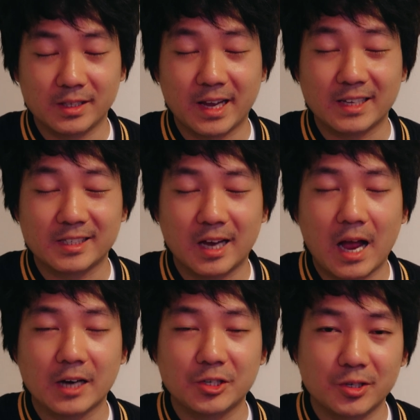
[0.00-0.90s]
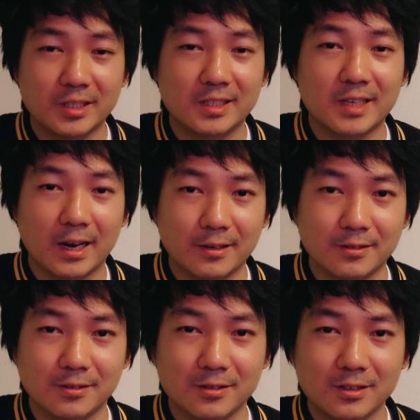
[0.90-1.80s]
They are actually
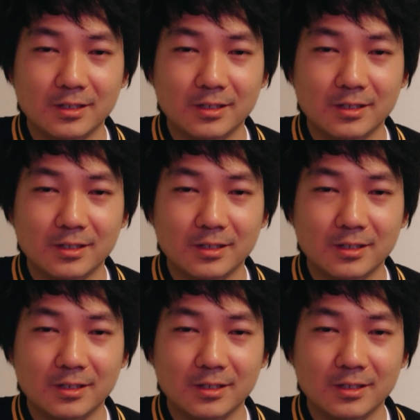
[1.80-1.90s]
silent.